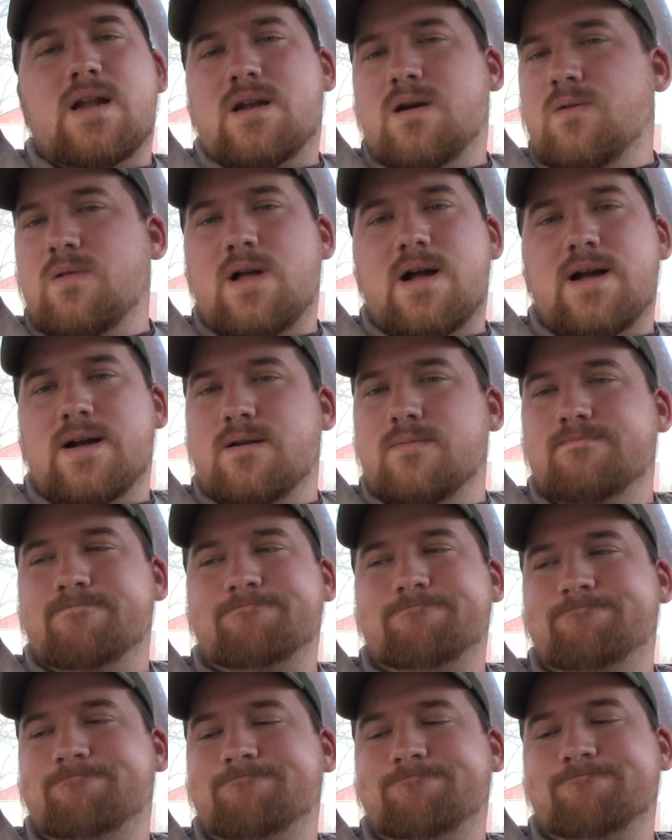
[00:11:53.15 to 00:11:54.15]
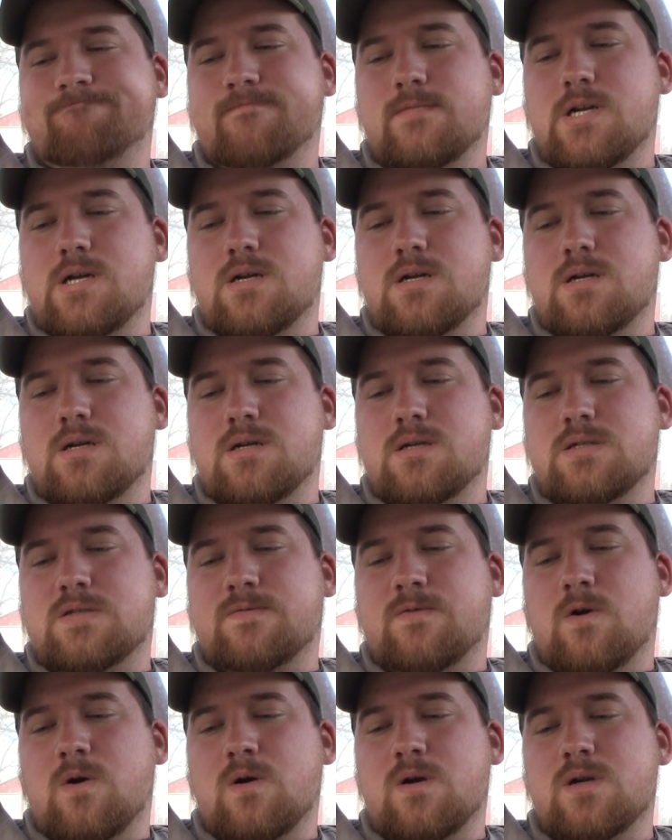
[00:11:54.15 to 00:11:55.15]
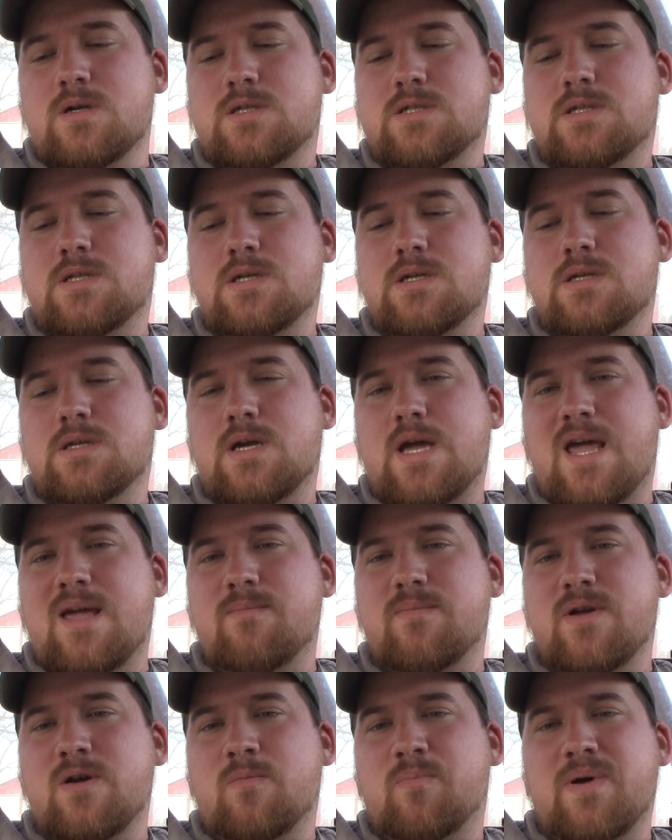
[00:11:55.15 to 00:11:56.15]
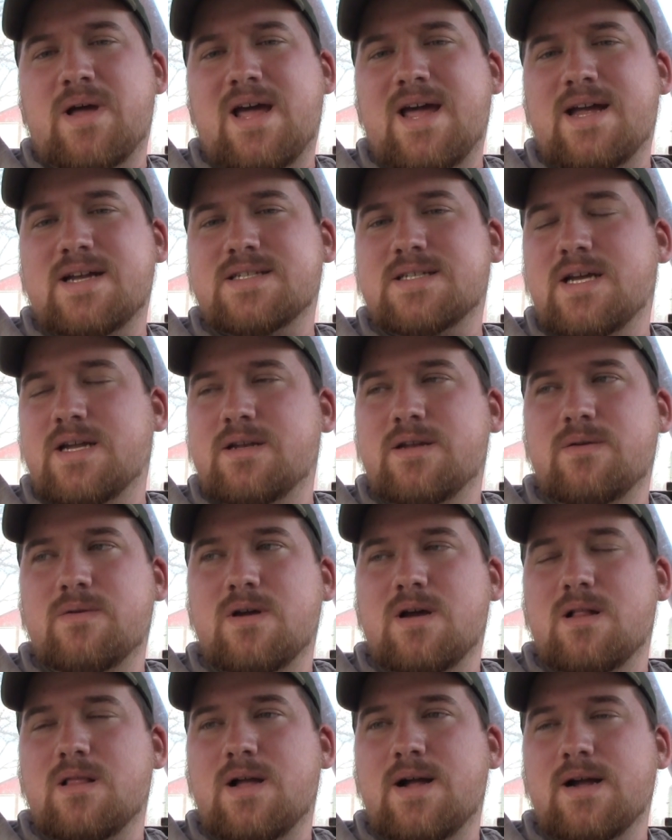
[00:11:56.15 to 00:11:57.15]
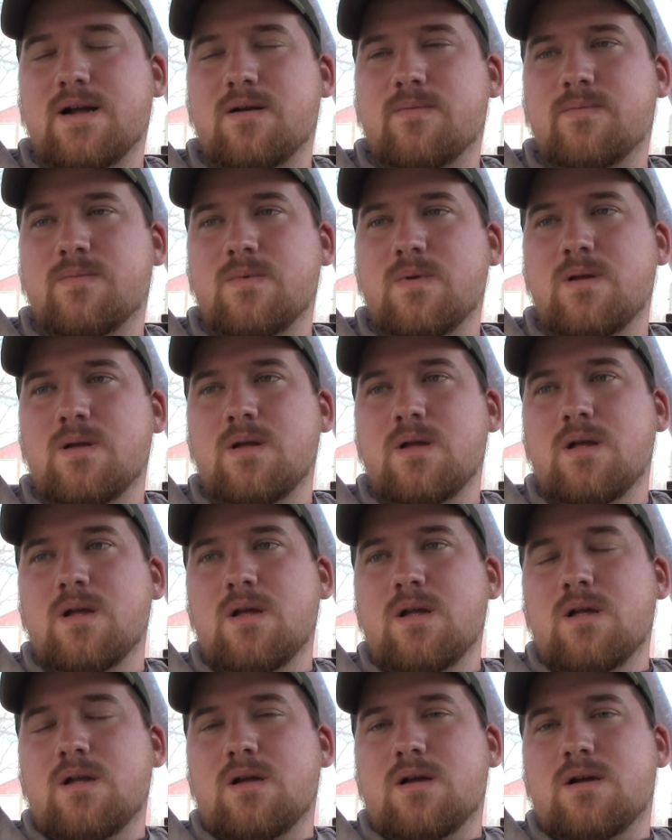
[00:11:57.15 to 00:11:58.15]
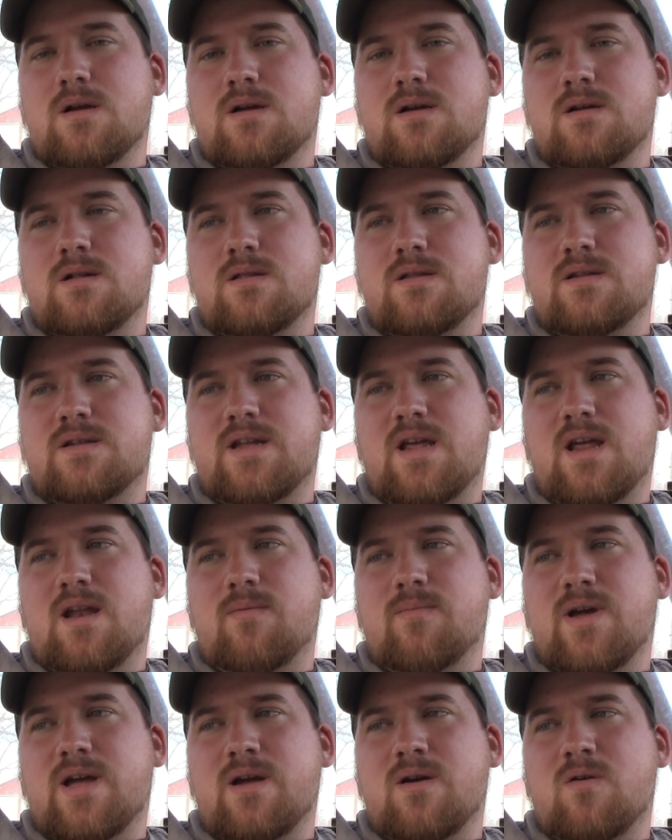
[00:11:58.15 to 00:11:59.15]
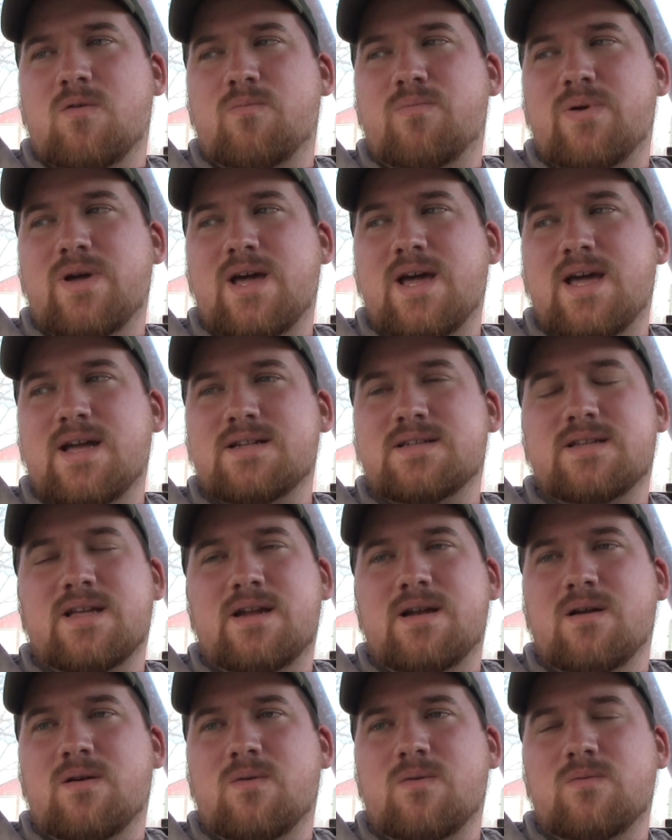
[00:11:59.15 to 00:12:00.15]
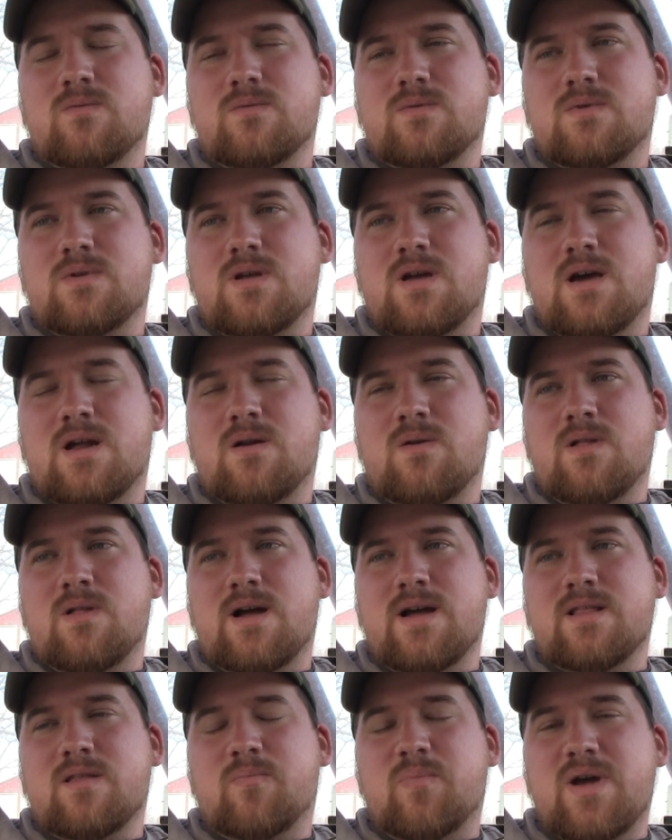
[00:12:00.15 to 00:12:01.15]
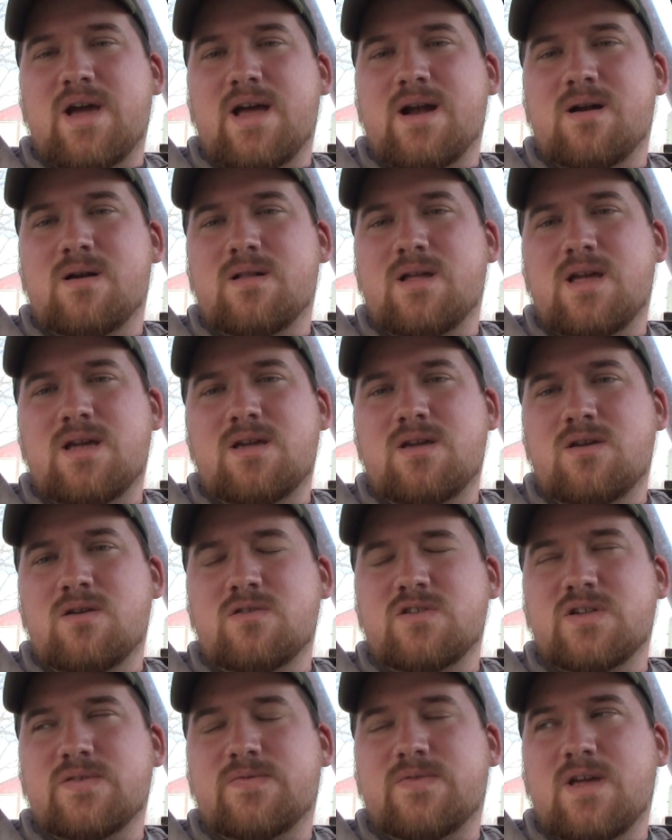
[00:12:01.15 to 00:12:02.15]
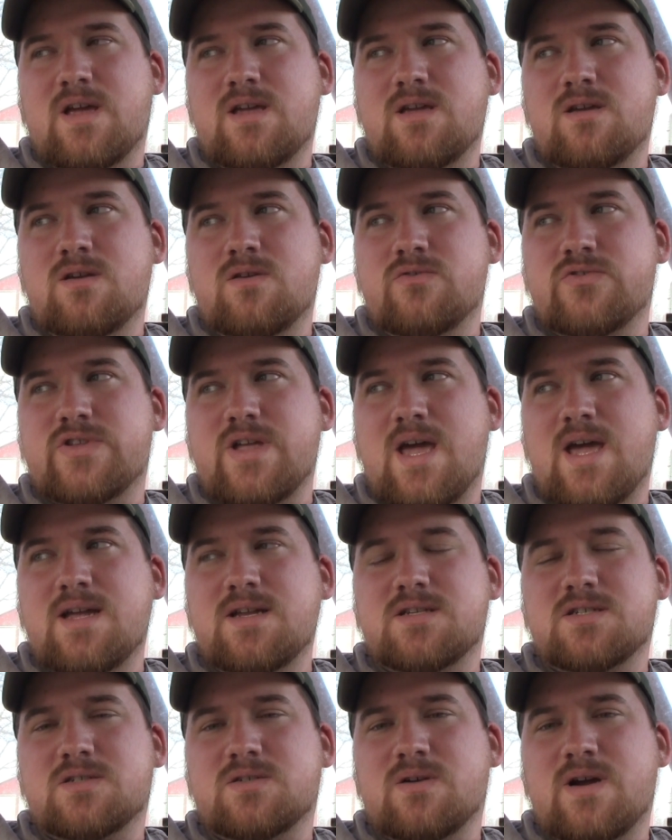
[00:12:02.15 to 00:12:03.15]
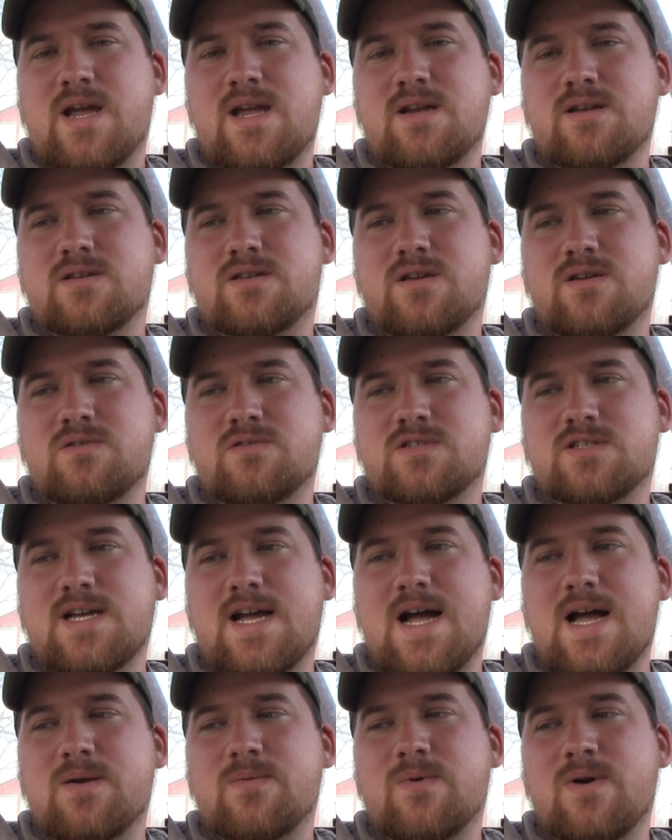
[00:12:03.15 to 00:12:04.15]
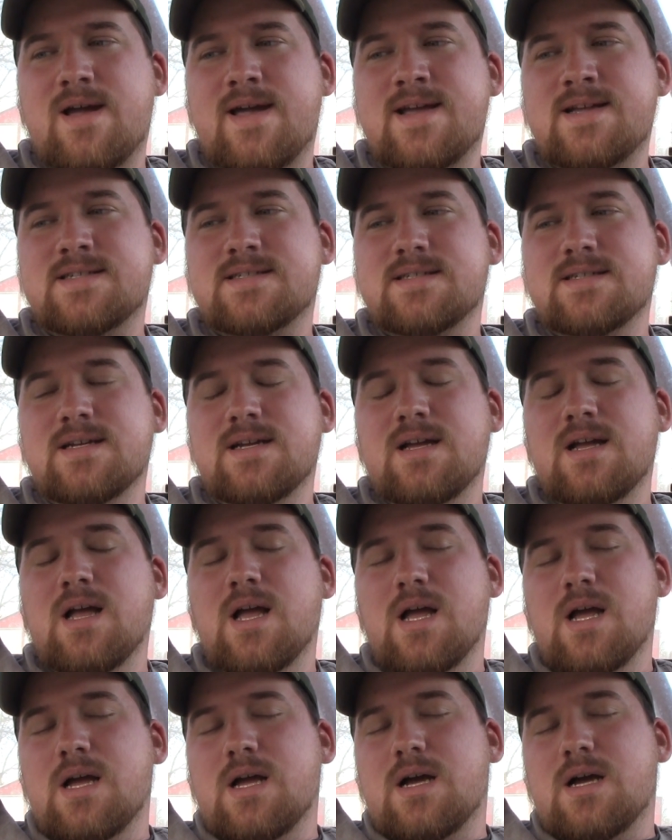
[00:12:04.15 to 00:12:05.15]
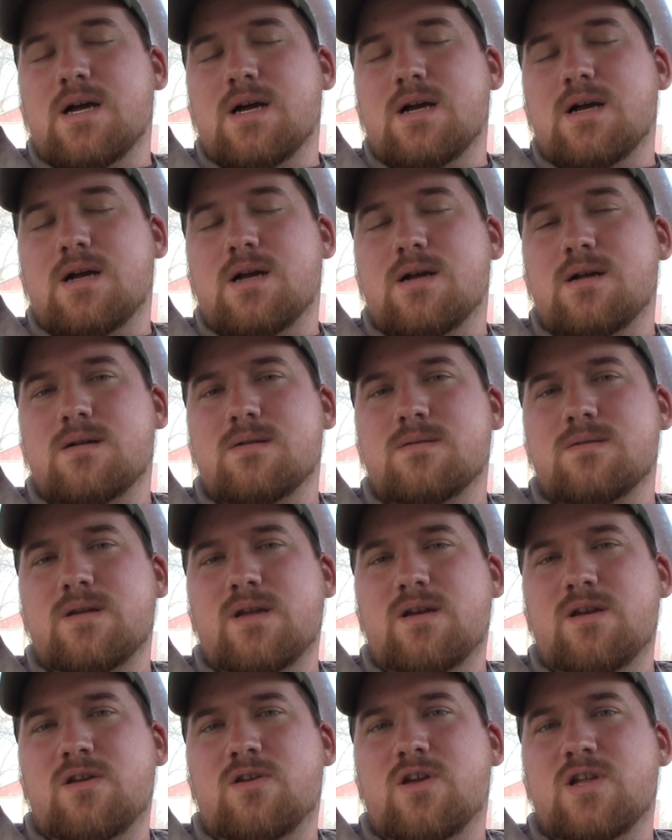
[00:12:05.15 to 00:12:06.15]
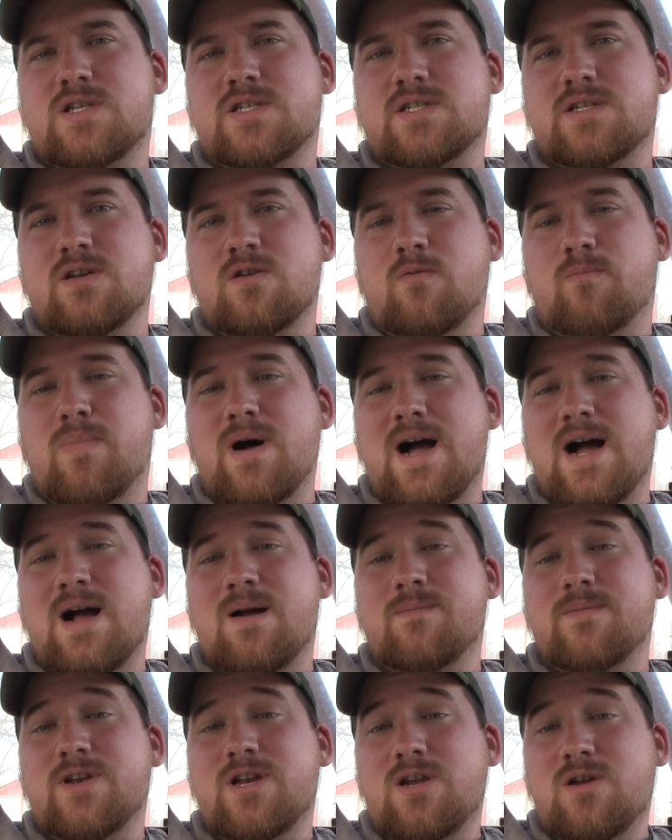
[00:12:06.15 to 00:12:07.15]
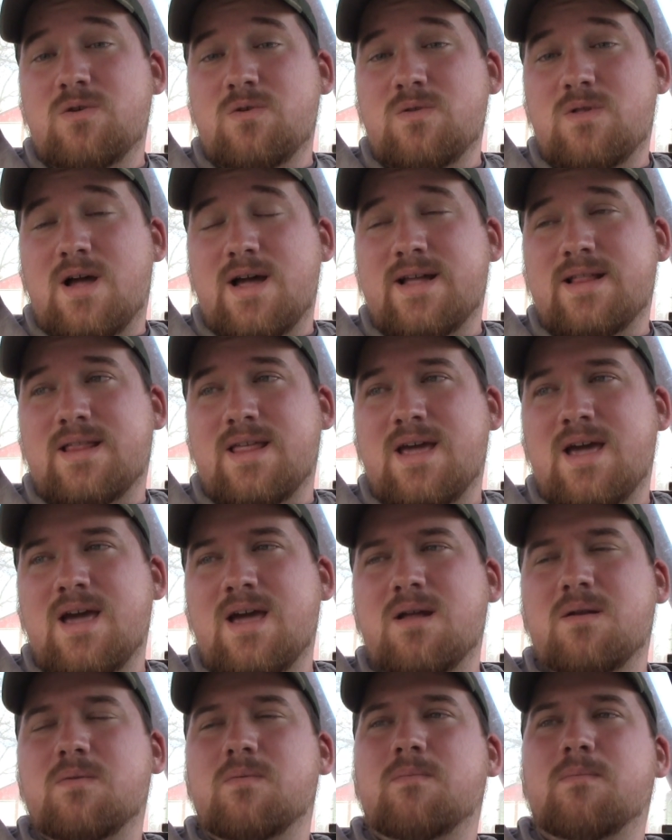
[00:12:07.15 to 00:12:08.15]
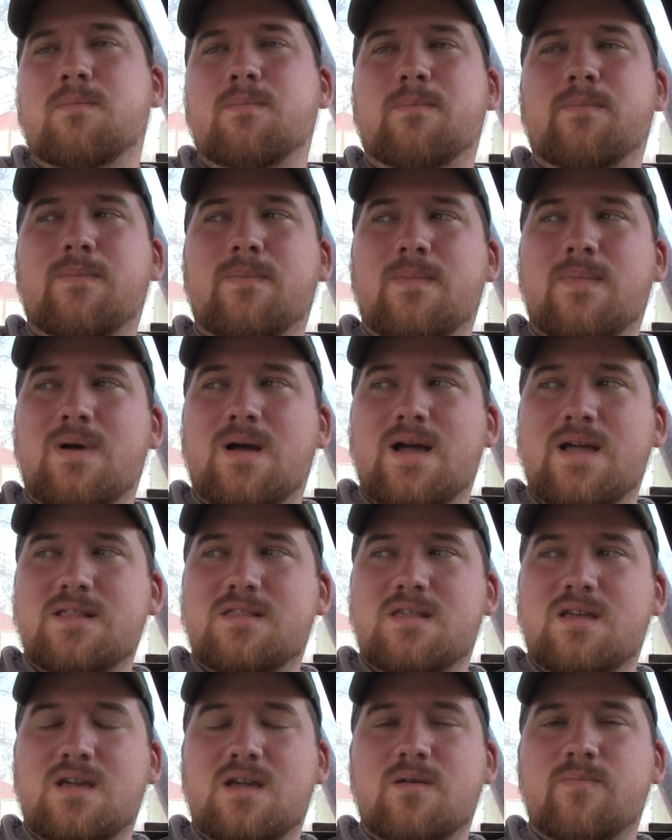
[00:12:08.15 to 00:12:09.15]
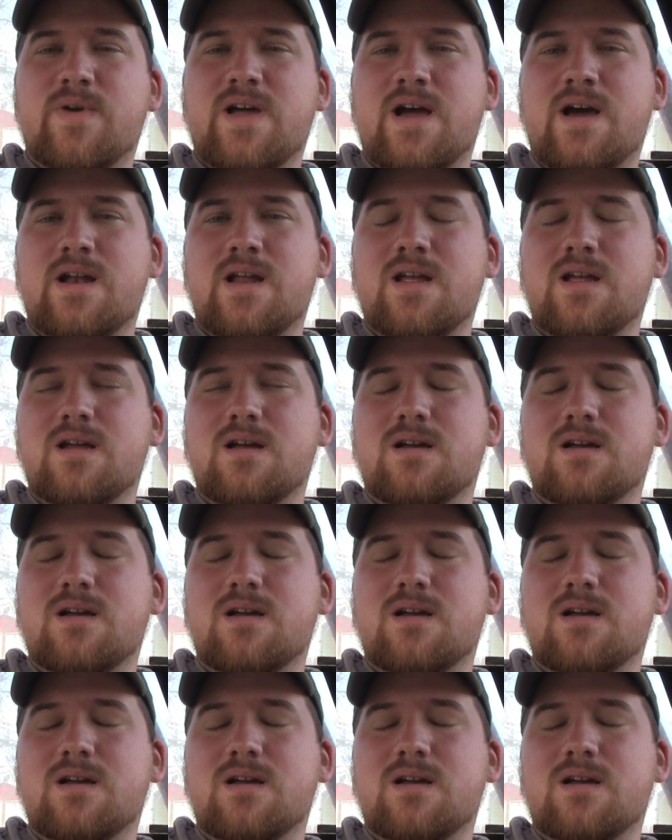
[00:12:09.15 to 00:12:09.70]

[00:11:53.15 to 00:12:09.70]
I don't like them. Uh, as far as the eight bell packs, I do not like them. Uh, the ten bell packs, they don't I like the pattern they use. If they used eight straight and two sideways, uh, and you could still buy them new like that, might think about it.